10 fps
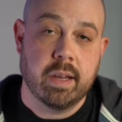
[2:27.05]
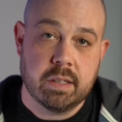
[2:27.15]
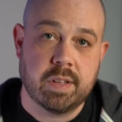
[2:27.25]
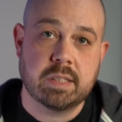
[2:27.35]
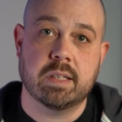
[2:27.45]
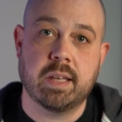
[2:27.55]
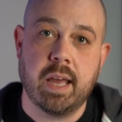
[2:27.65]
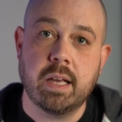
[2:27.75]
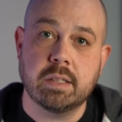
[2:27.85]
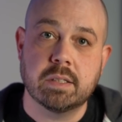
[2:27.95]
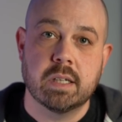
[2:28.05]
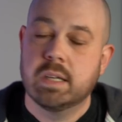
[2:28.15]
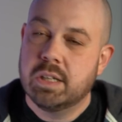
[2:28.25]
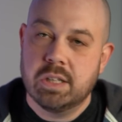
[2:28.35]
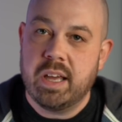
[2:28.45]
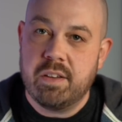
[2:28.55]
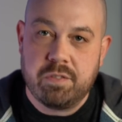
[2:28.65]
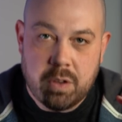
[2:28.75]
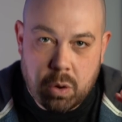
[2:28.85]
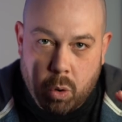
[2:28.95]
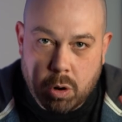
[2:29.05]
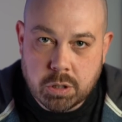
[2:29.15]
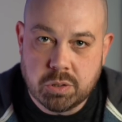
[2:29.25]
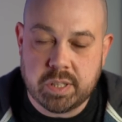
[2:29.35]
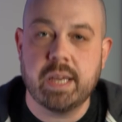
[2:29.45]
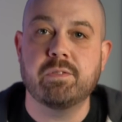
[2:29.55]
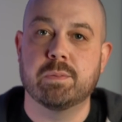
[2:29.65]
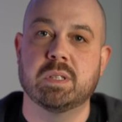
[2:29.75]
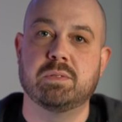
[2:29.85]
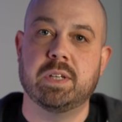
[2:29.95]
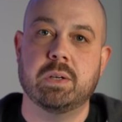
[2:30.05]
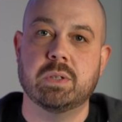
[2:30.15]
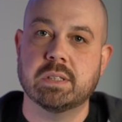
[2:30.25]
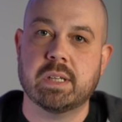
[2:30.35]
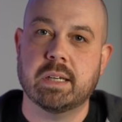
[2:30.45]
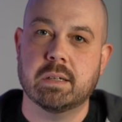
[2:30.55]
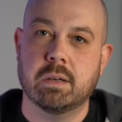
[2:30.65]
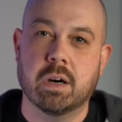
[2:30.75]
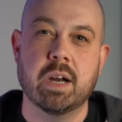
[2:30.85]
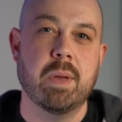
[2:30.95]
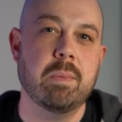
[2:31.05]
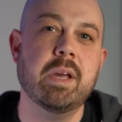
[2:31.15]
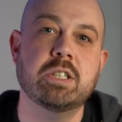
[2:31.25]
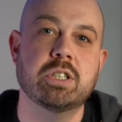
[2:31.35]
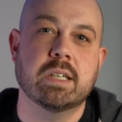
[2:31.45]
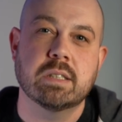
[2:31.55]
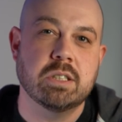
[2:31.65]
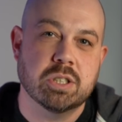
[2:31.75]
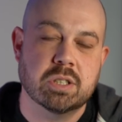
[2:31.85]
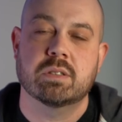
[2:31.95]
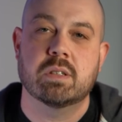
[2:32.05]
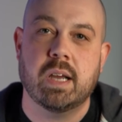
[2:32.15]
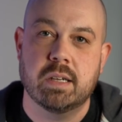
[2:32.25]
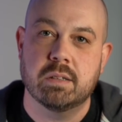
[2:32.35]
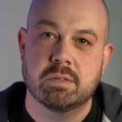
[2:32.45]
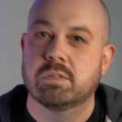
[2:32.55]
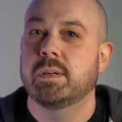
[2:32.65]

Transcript: And if that's the case, if all you take from this video is like, all right, maybe I should at least just kind of,